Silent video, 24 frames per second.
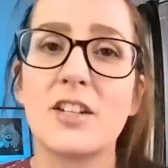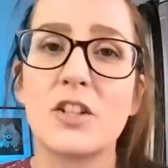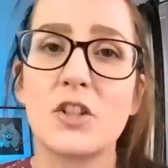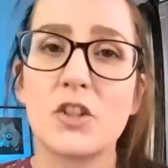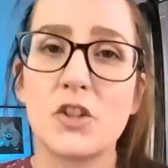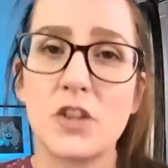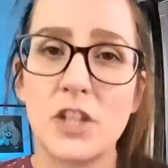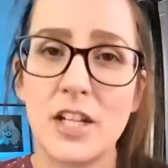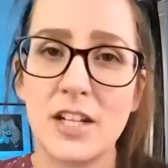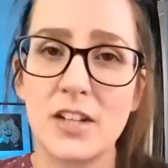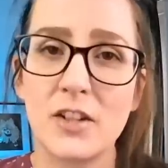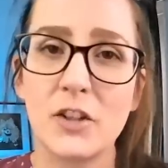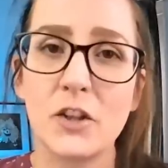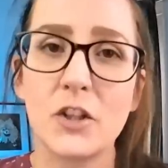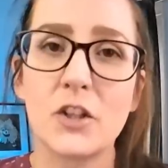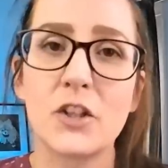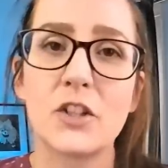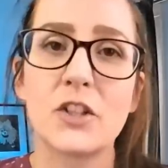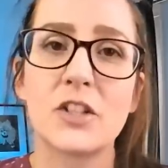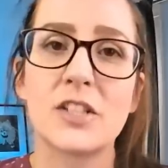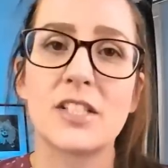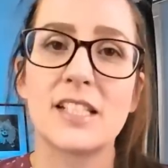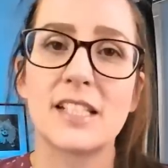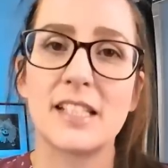
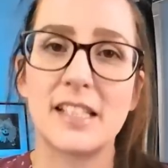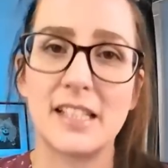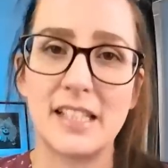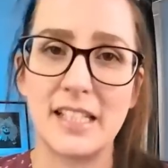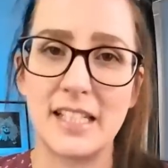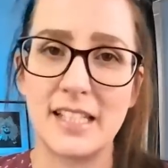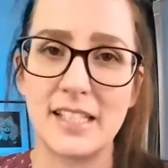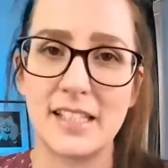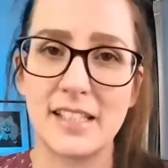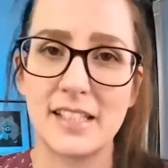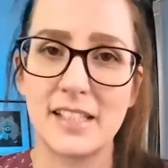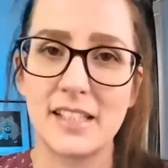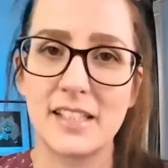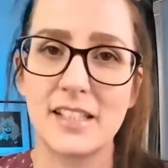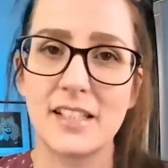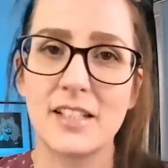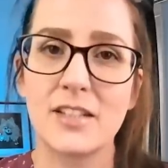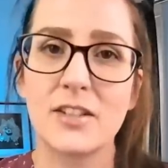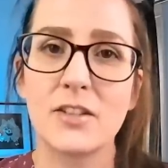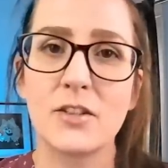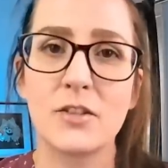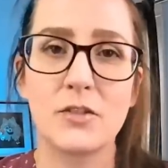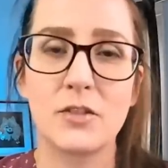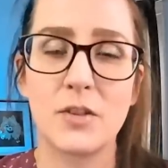Schindler's List
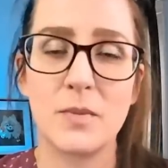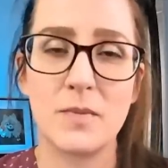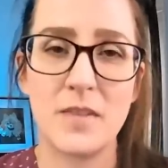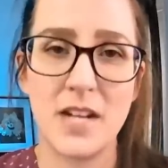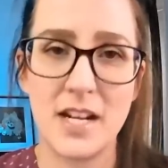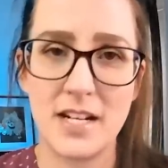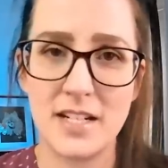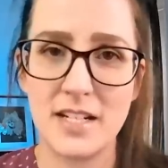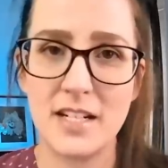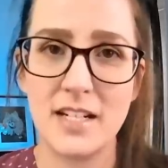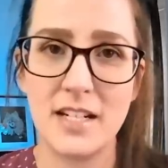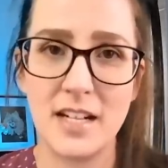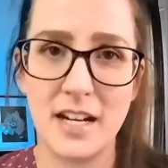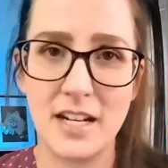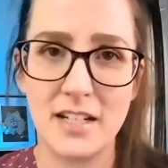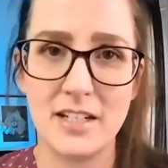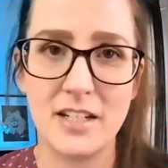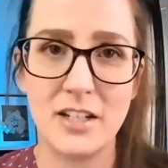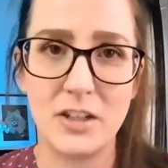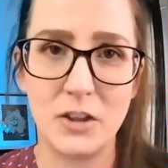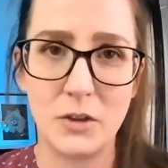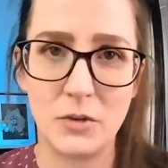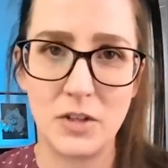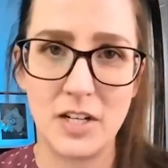from nineteen
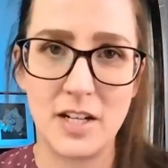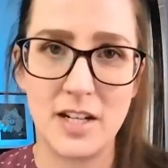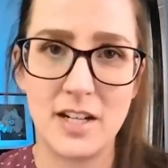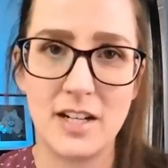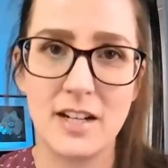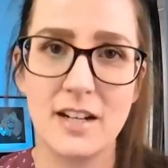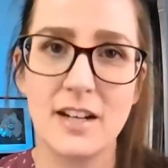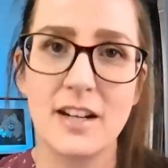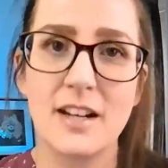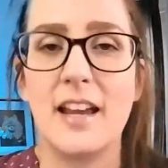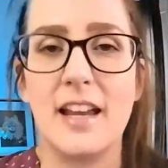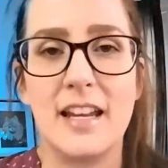ninety-three.